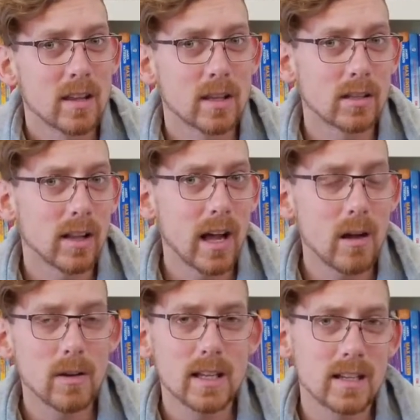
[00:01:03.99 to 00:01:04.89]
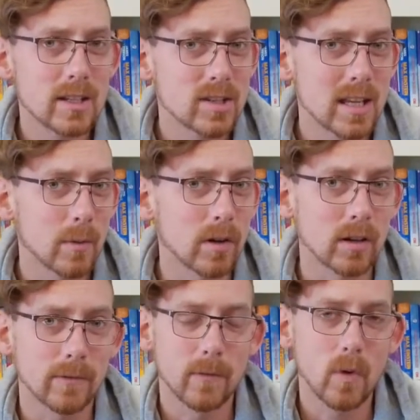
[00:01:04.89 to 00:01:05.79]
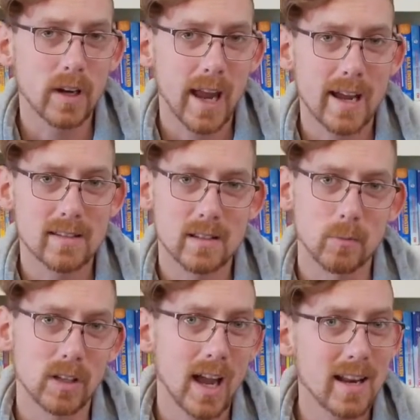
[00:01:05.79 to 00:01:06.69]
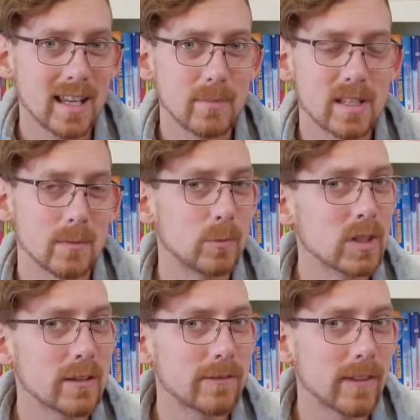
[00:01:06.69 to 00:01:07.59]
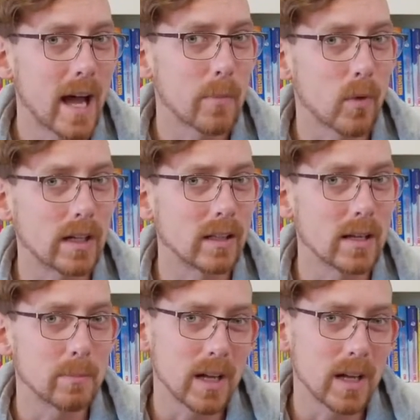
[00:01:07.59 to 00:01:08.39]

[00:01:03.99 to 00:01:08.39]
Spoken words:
the cloudy conditions that were forecasted would kind of give me some really flat, boring light.